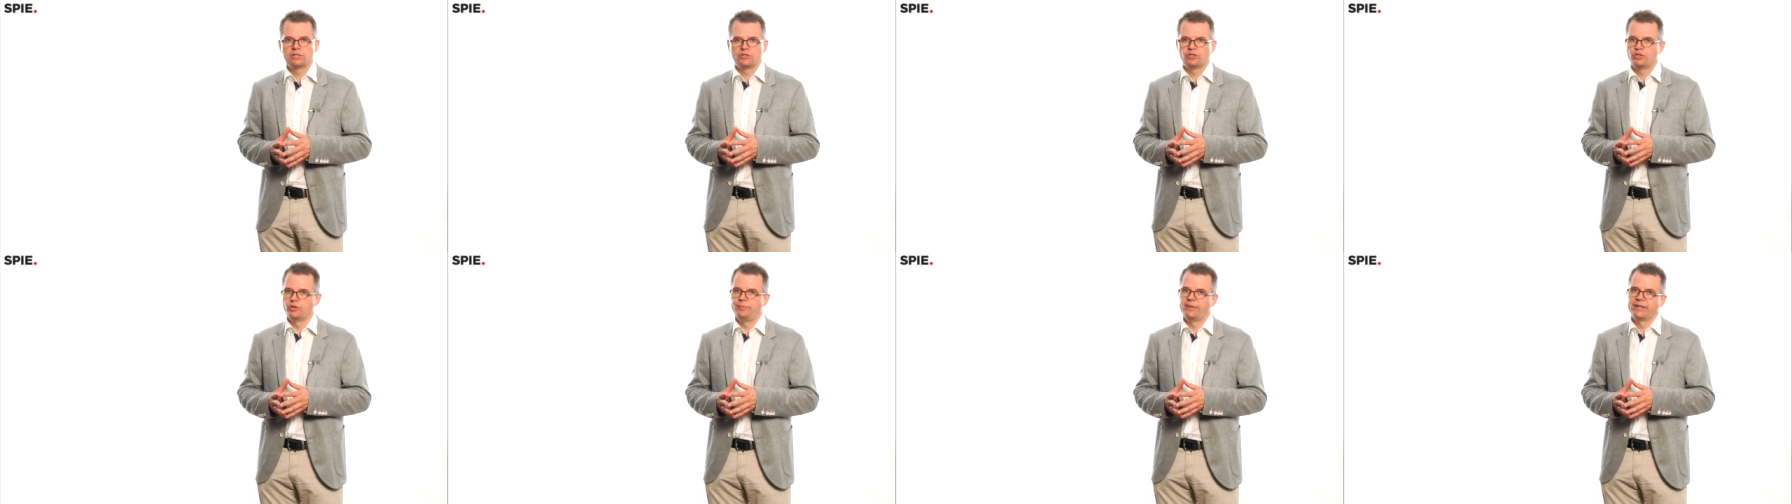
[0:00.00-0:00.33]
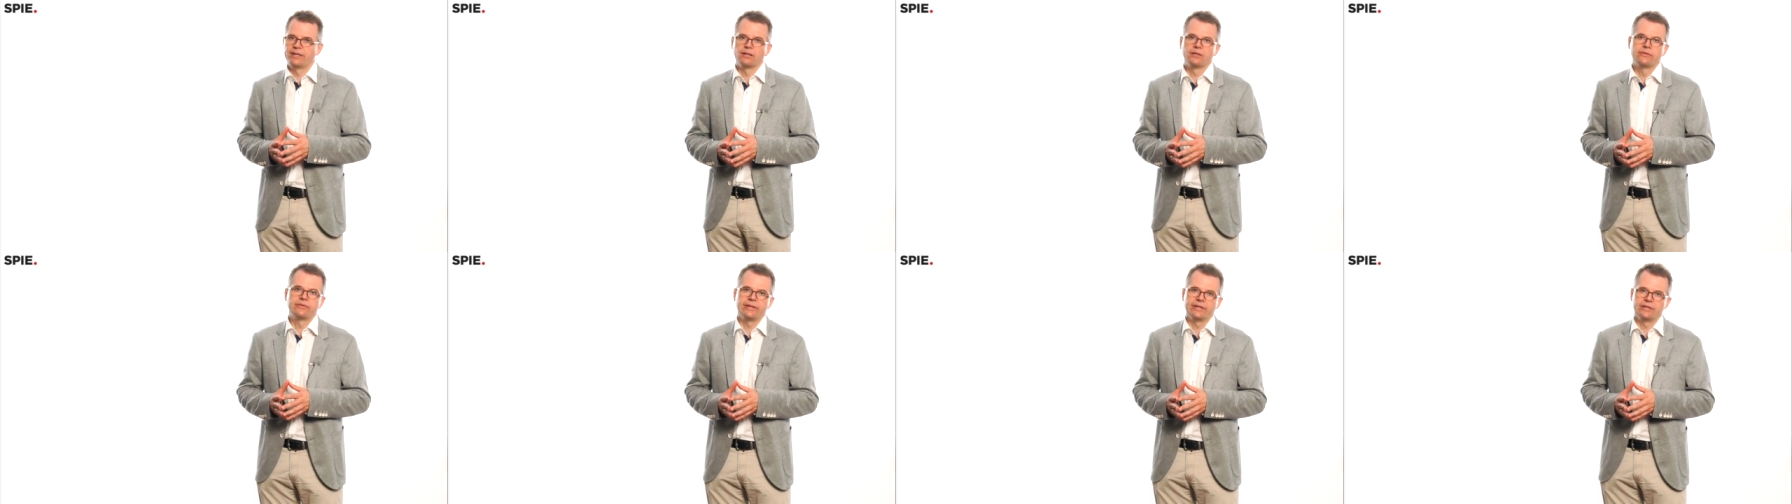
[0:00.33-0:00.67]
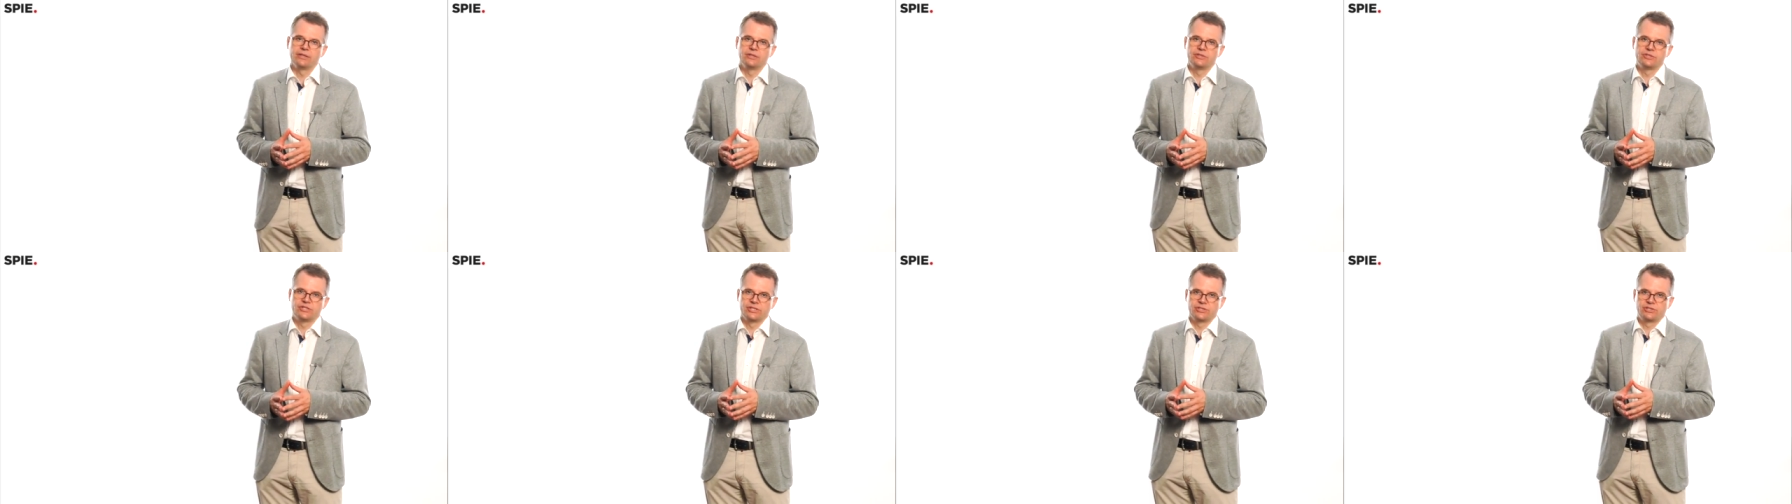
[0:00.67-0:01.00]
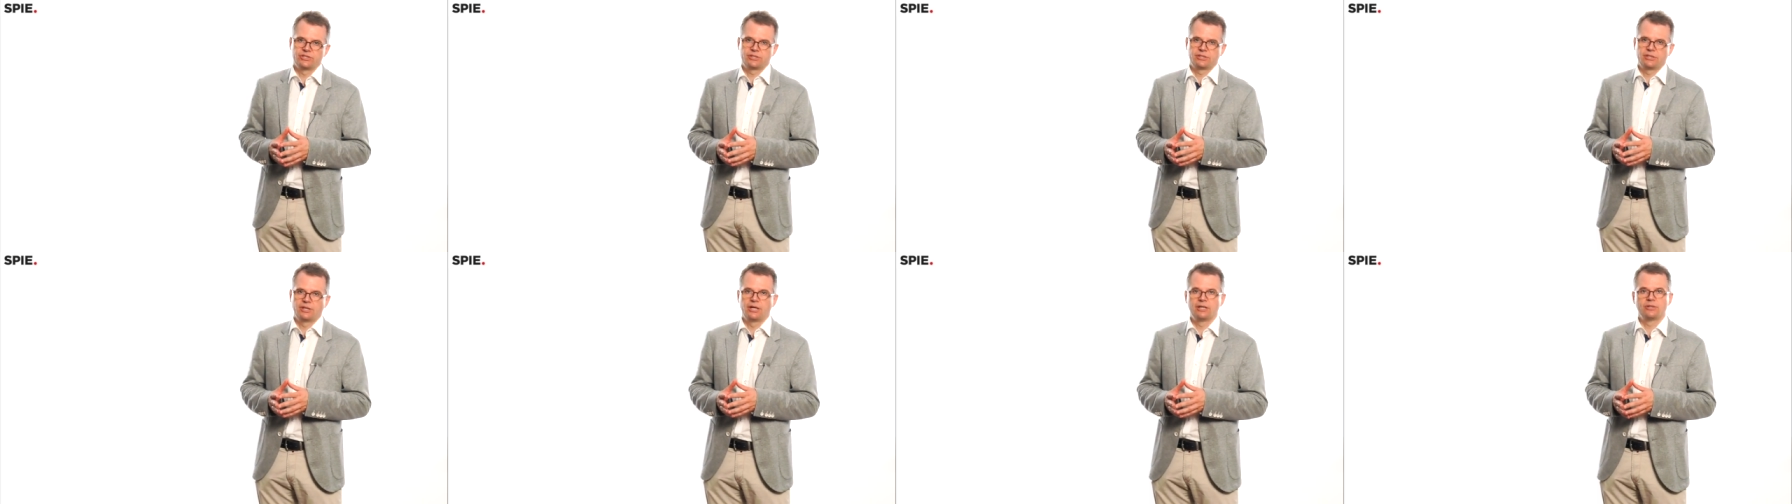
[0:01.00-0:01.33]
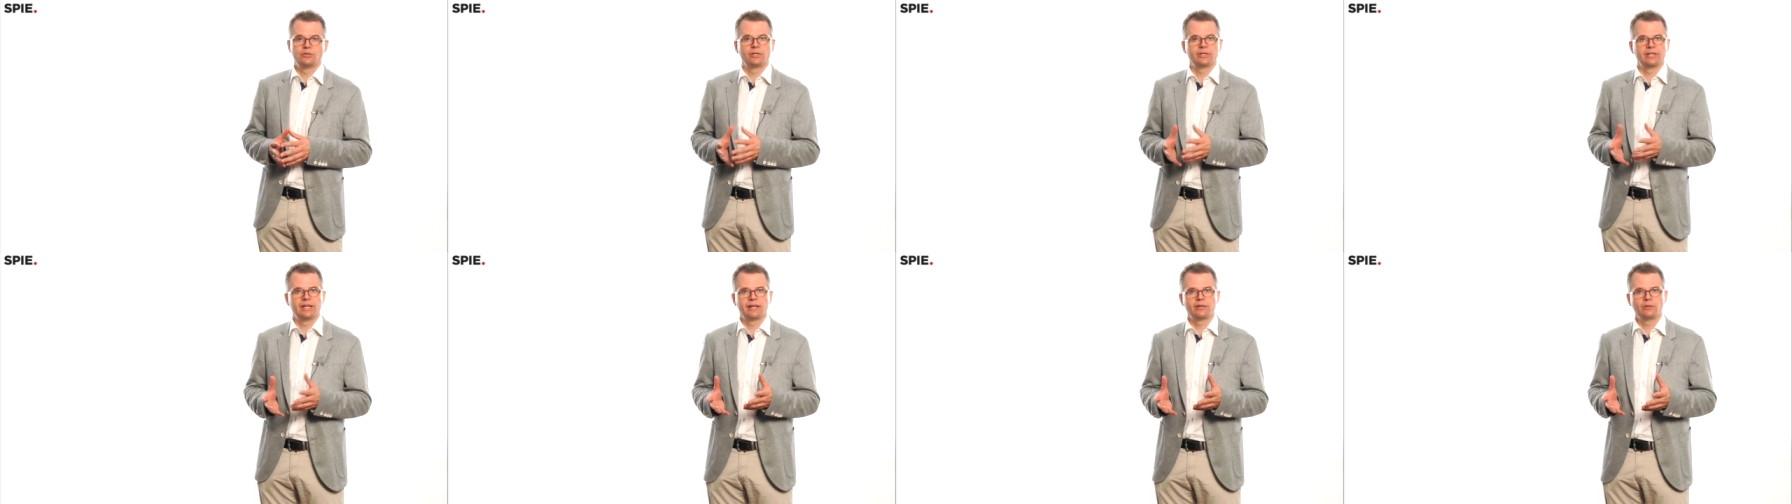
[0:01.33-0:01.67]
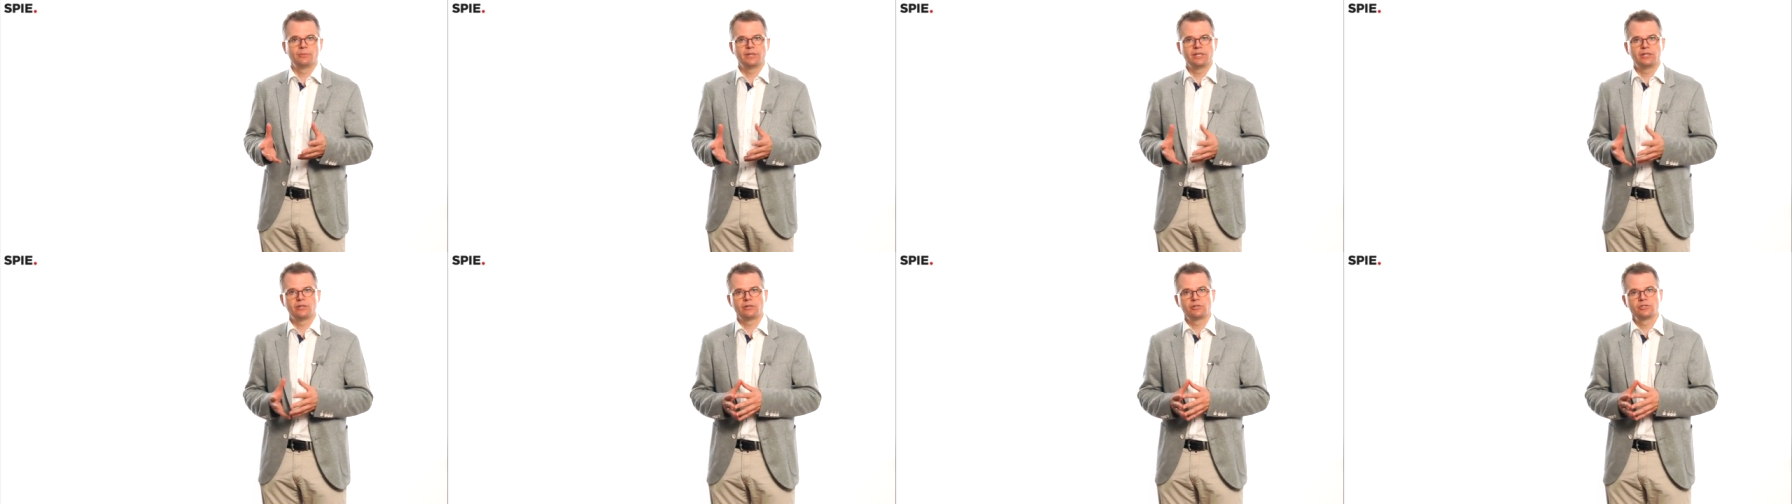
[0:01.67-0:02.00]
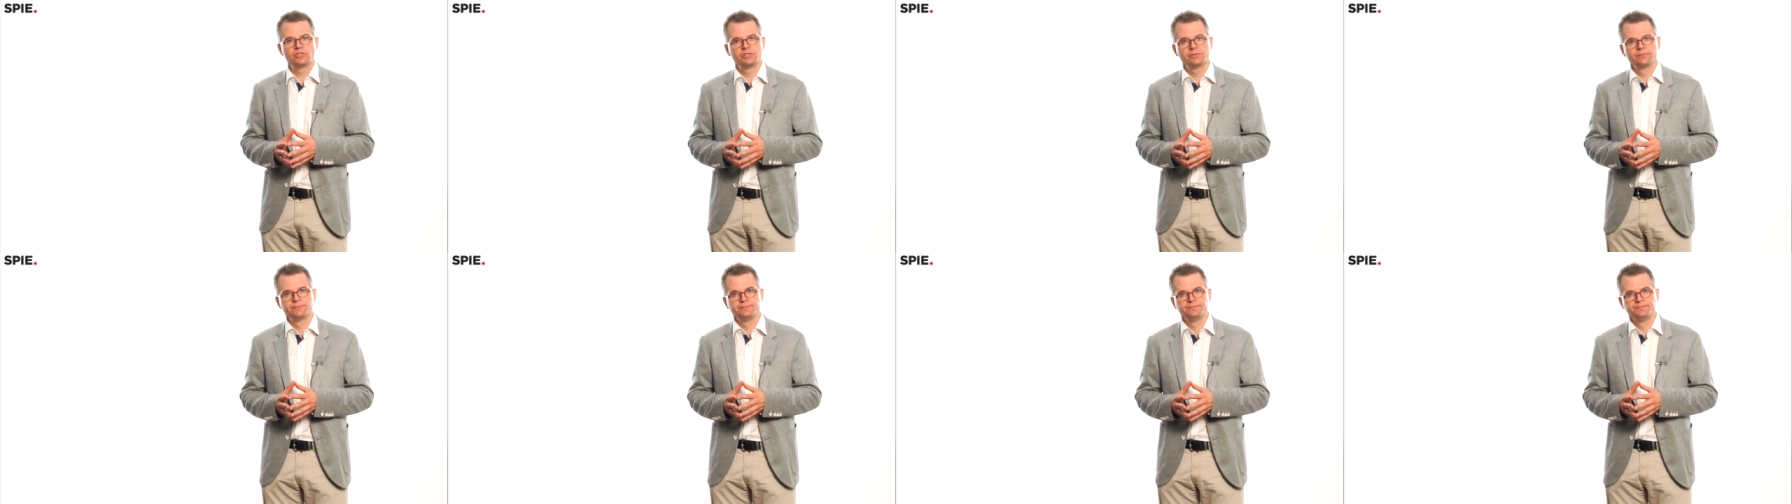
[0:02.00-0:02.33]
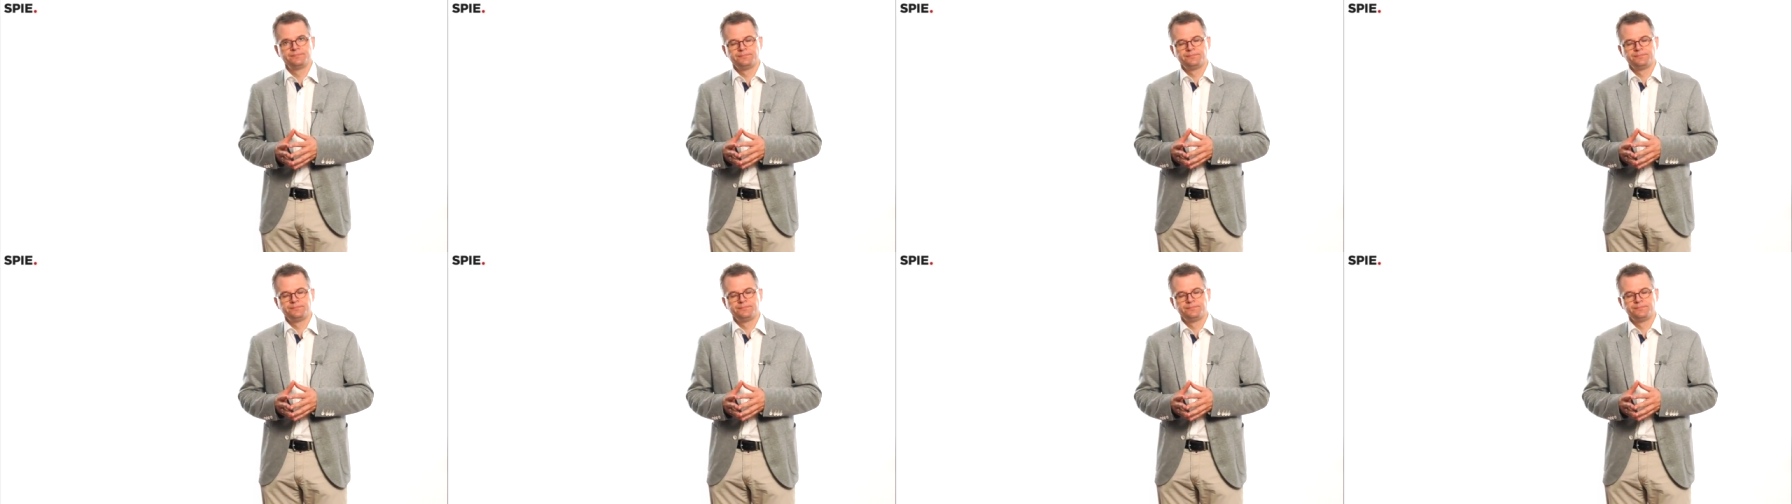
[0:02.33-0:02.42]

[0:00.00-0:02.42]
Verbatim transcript: A typical thickness is 100 nanometers.